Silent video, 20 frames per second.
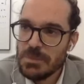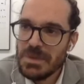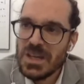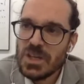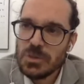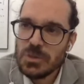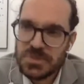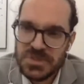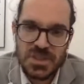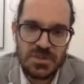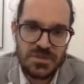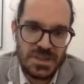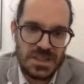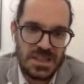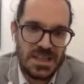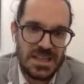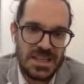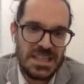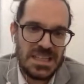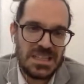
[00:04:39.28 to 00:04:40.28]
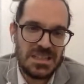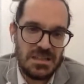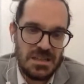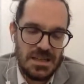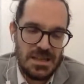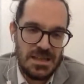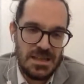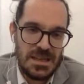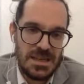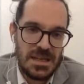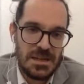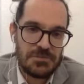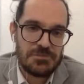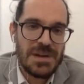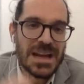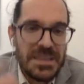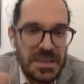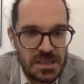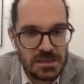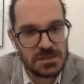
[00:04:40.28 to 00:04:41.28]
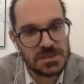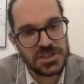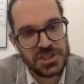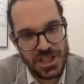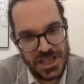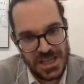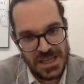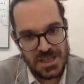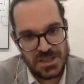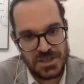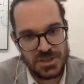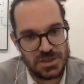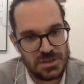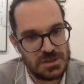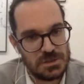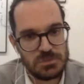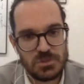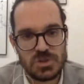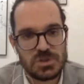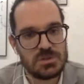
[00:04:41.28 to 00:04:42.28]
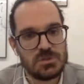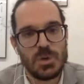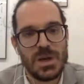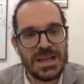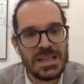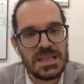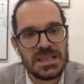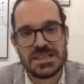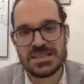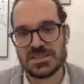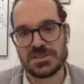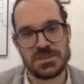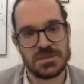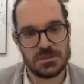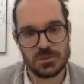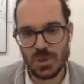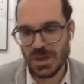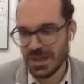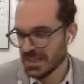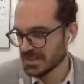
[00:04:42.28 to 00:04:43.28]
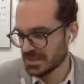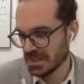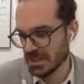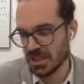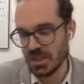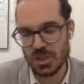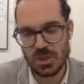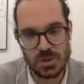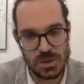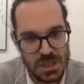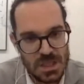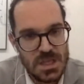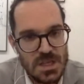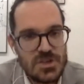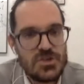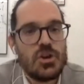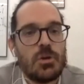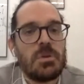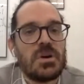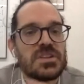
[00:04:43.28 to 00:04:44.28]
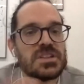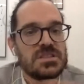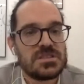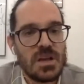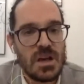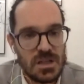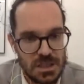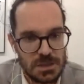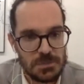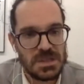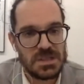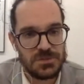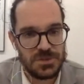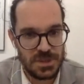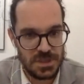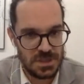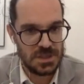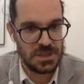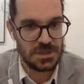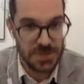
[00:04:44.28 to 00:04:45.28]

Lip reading: we may observe a radical change. 20 years ago, nobody talked about